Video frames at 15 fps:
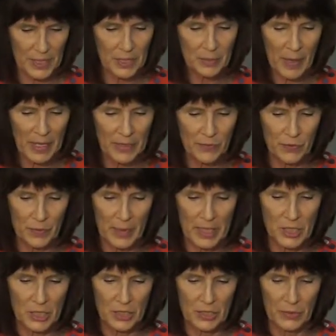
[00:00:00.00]
geared my
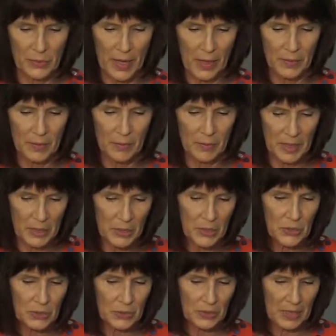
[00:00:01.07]
information around middle
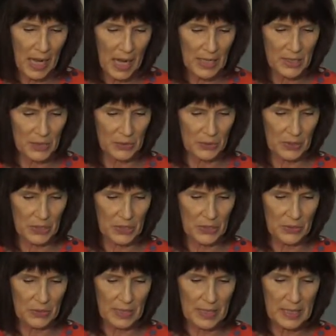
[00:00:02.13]
school to high school
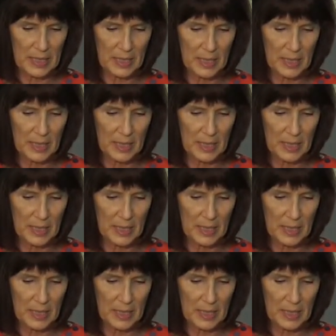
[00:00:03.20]
students.